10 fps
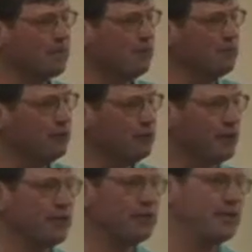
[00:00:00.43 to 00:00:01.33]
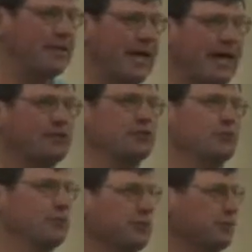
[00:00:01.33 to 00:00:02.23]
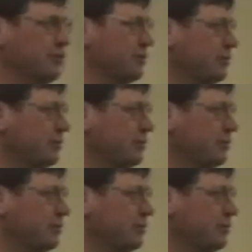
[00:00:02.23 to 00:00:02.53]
If you look at the national picture,